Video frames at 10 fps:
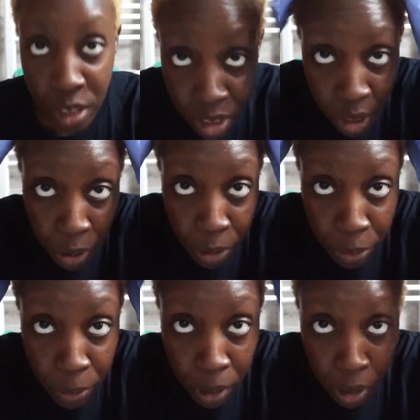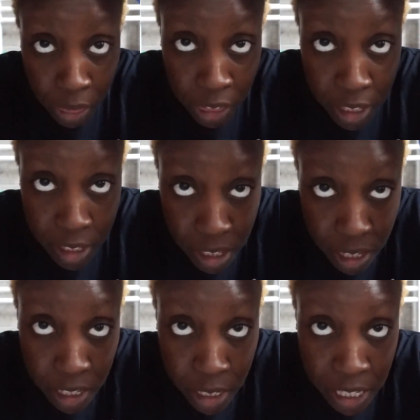So this
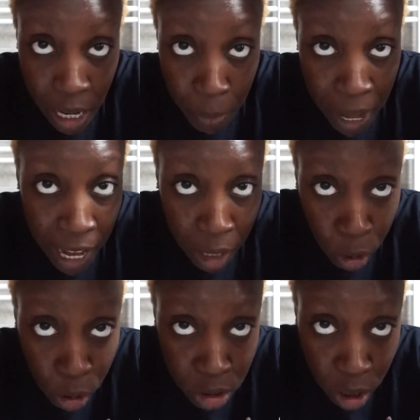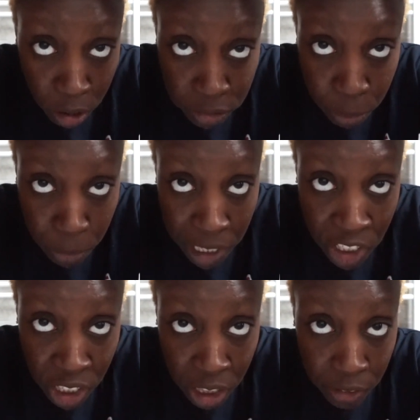is how my hair looks after
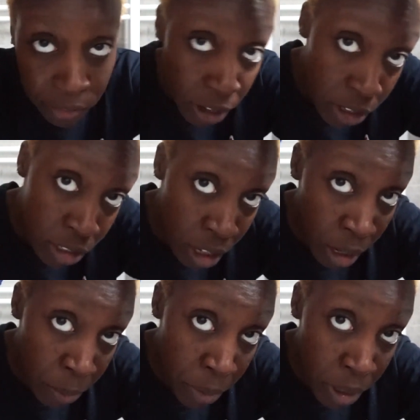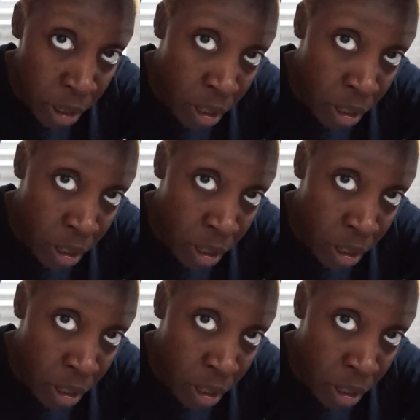bleaching it the first time.